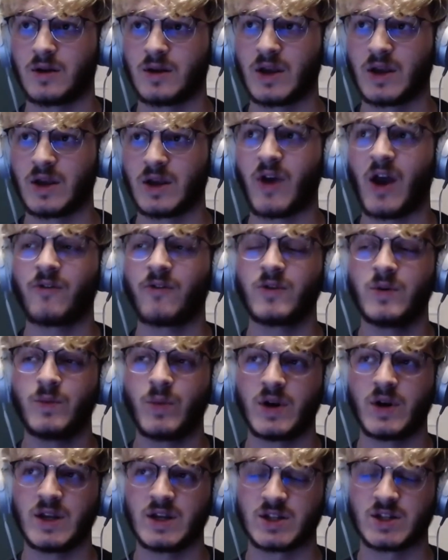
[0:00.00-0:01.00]
give
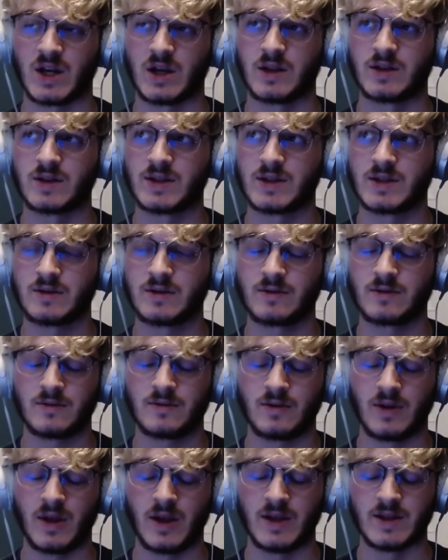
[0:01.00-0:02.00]
everybody a chance
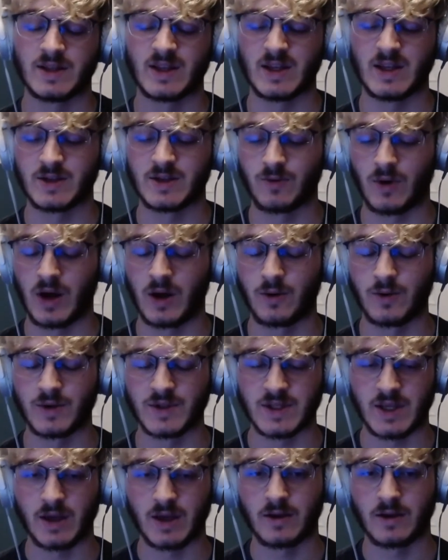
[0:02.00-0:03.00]
is what I
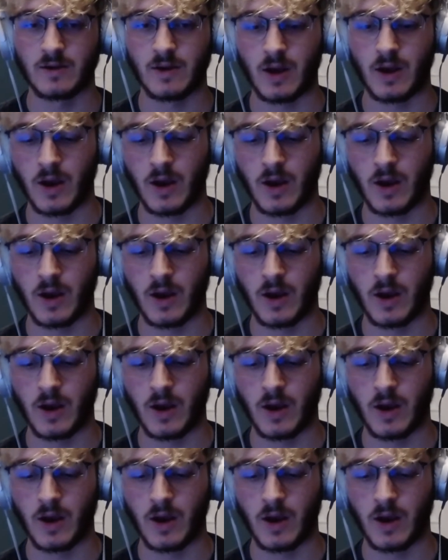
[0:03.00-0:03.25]
would say.